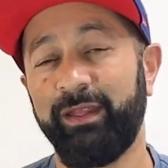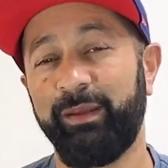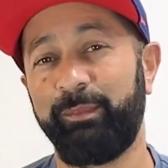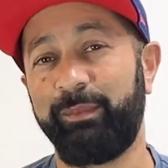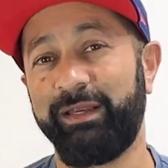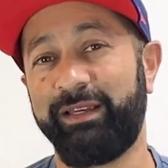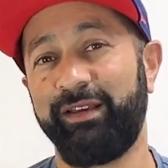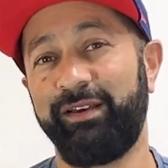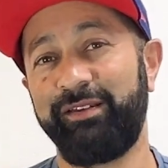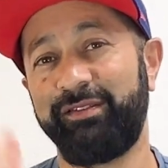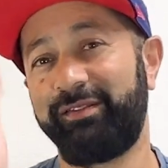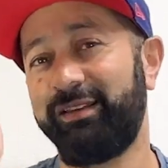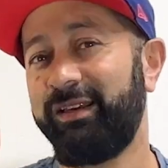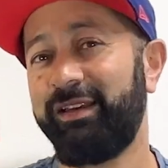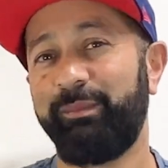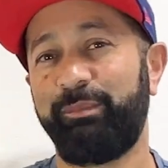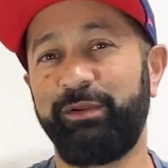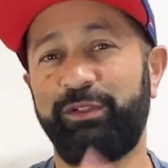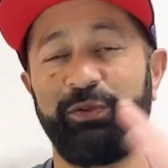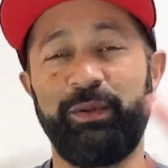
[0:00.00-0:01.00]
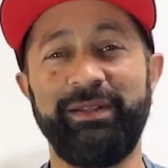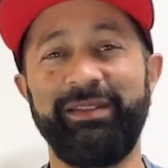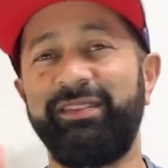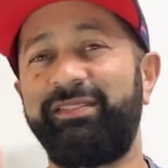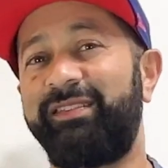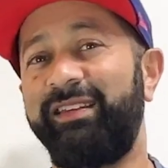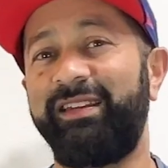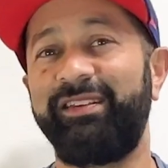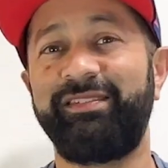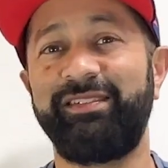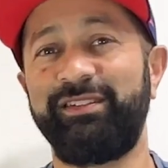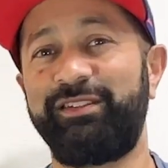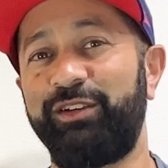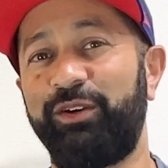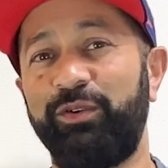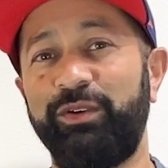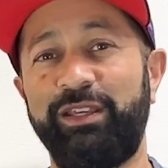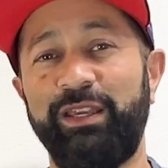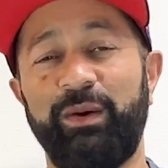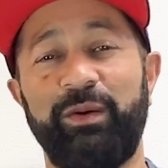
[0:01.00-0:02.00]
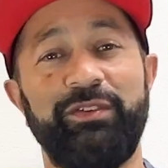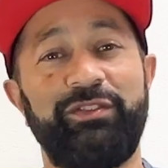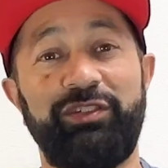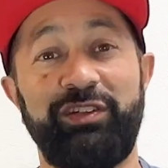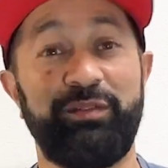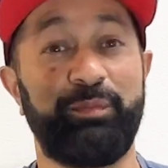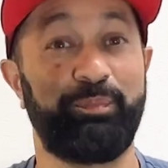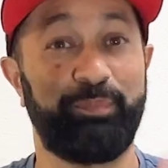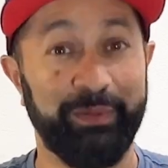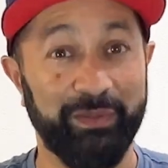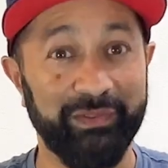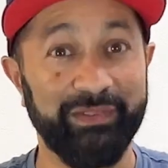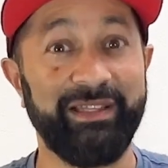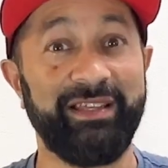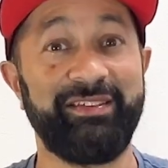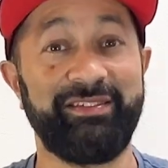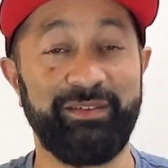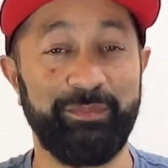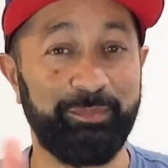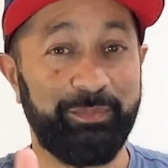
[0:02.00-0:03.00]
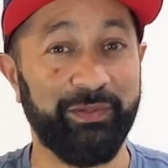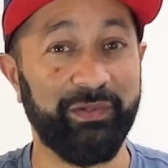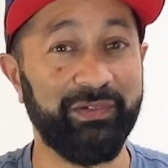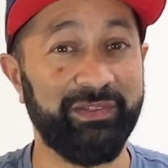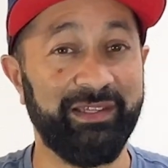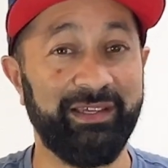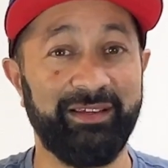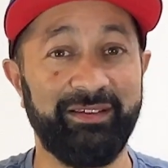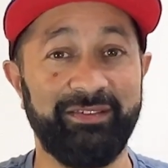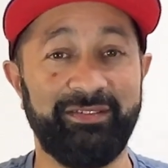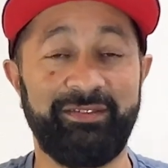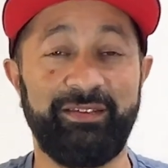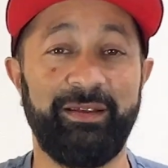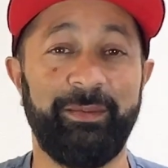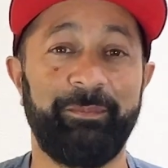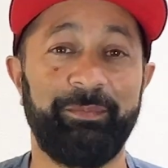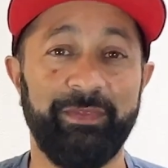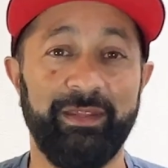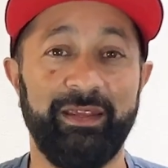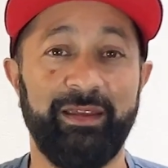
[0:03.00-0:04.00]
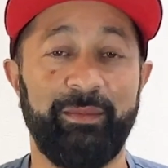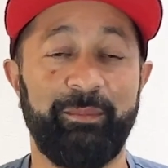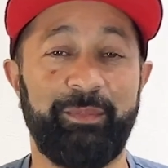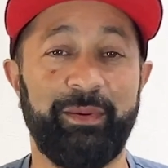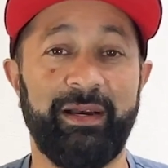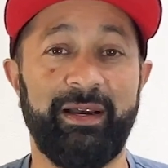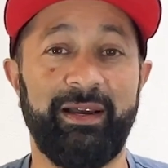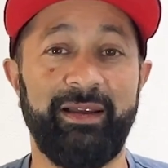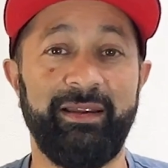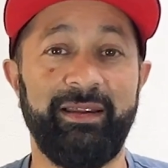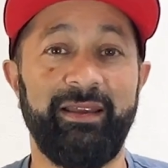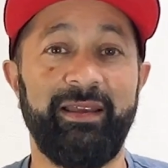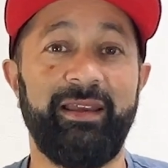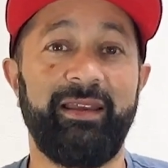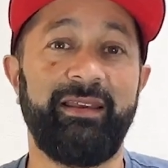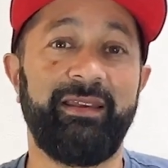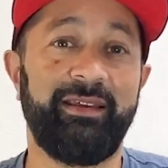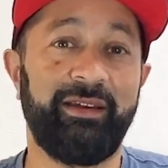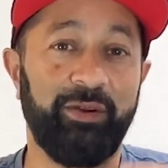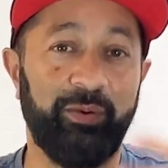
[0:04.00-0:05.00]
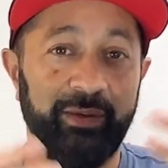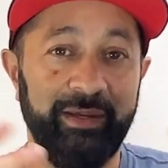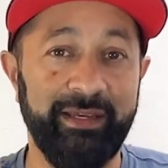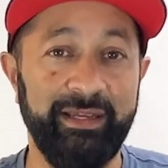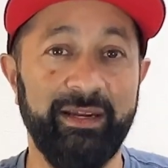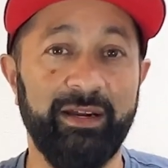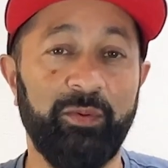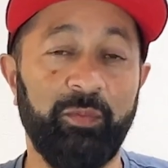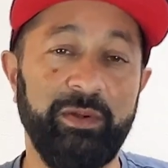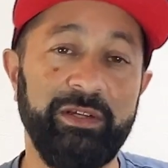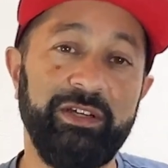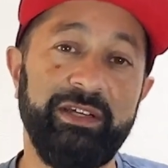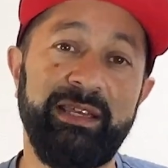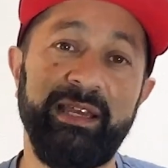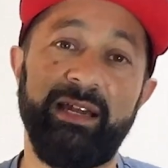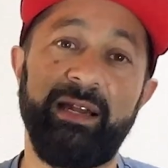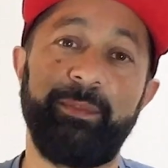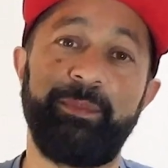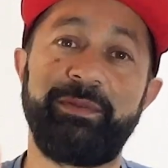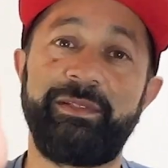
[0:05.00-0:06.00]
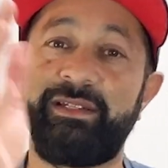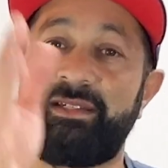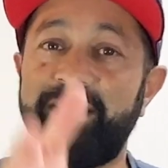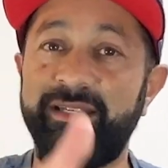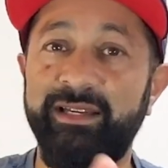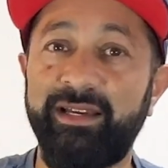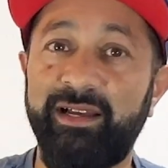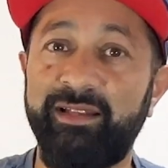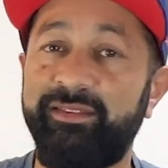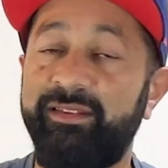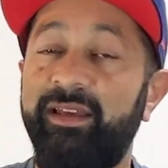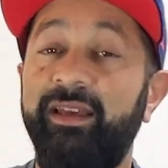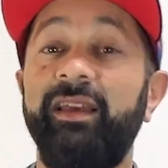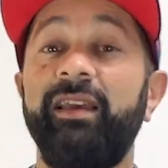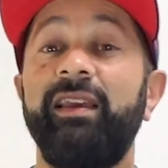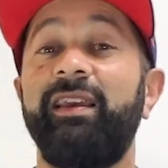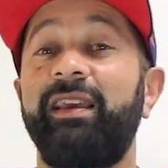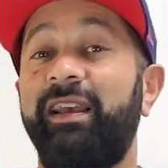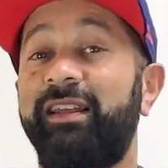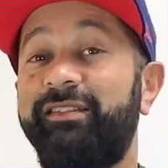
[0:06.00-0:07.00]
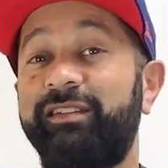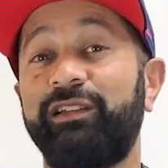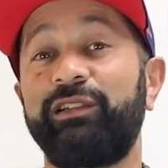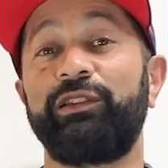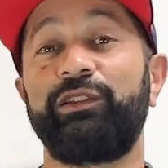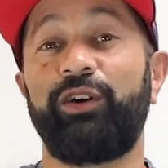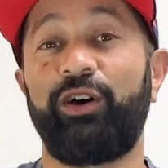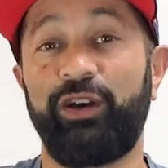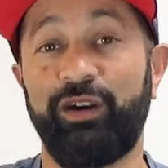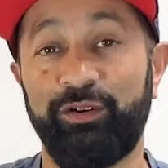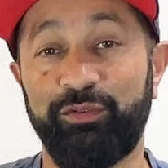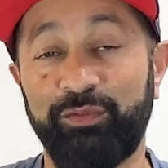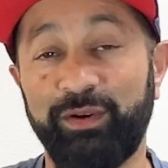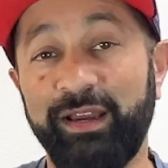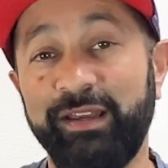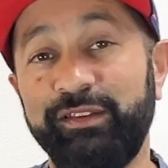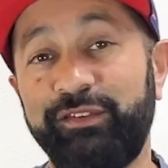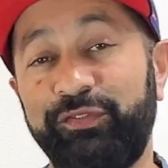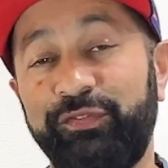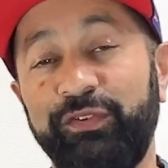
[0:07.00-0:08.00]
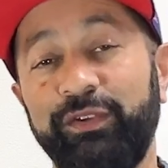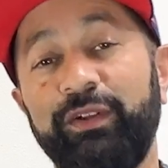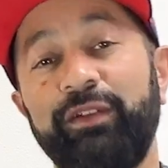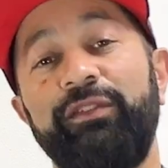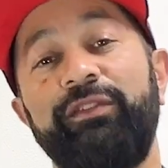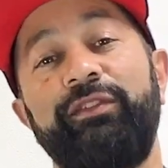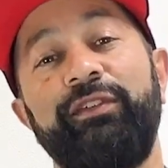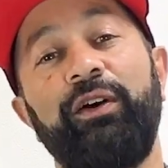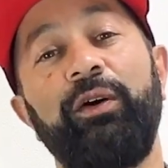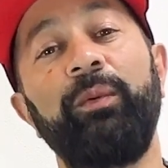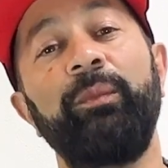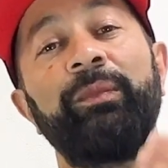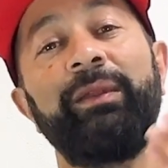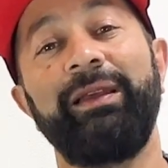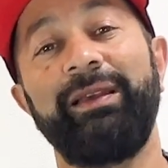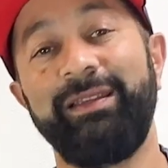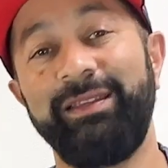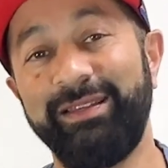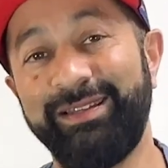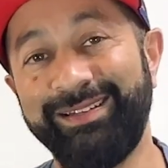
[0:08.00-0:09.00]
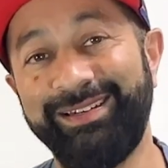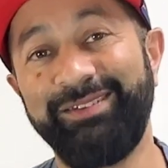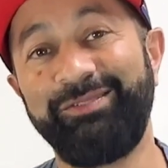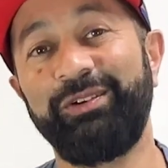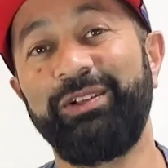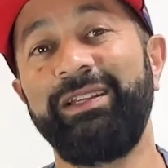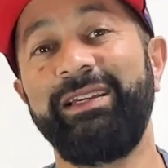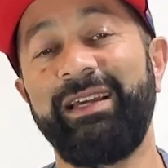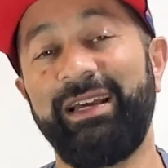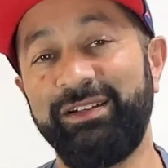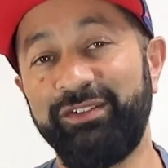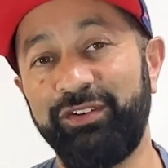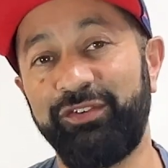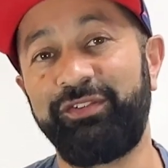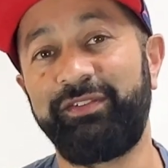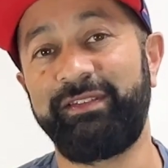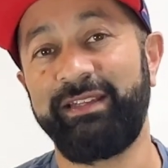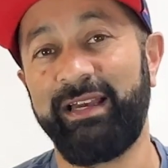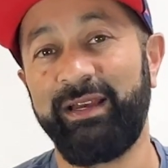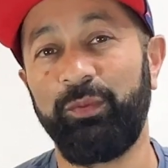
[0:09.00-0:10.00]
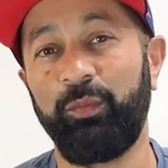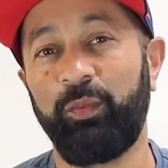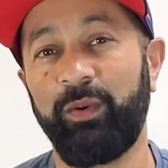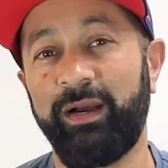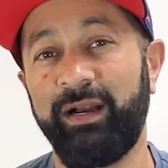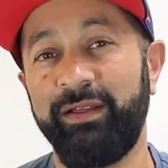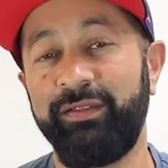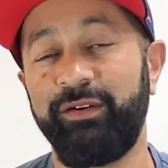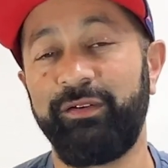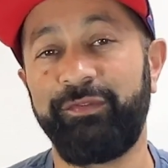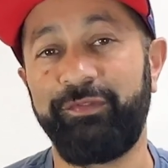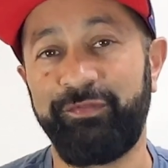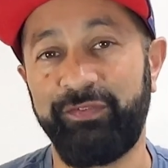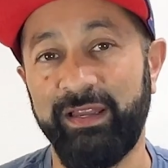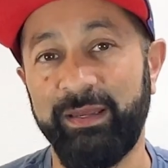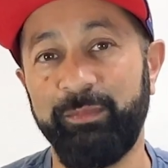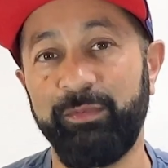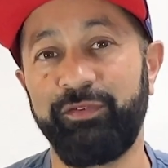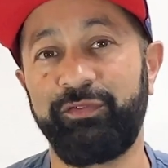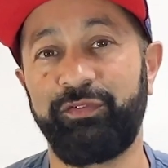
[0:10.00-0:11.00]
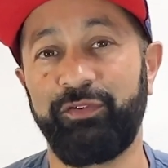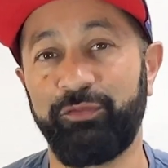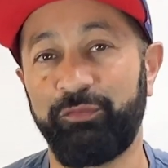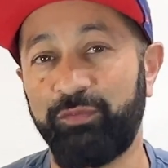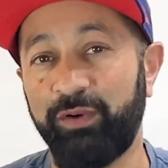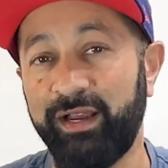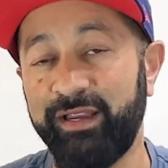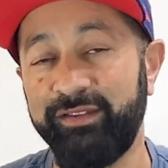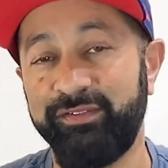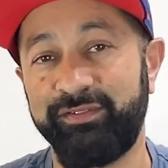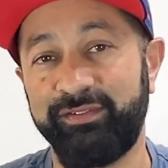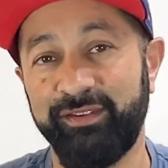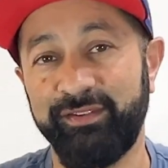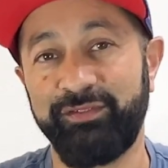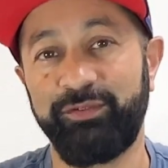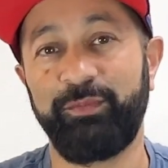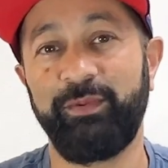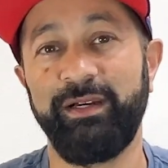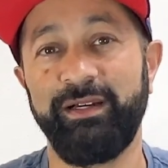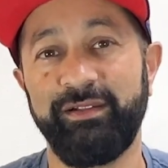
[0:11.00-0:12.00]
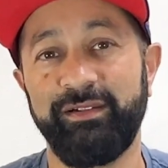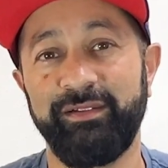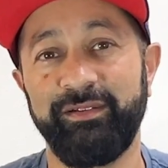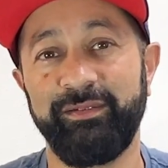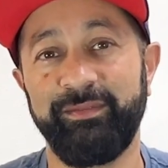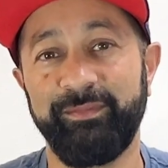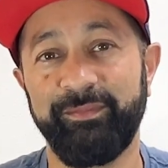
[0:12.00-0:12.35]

Because between the cities in Tokyo, it's just buildings and buildings. But, you know, here, when you get up to Niigata, it's a lot of rice fields. So you can really understand why they're famous for rice as well.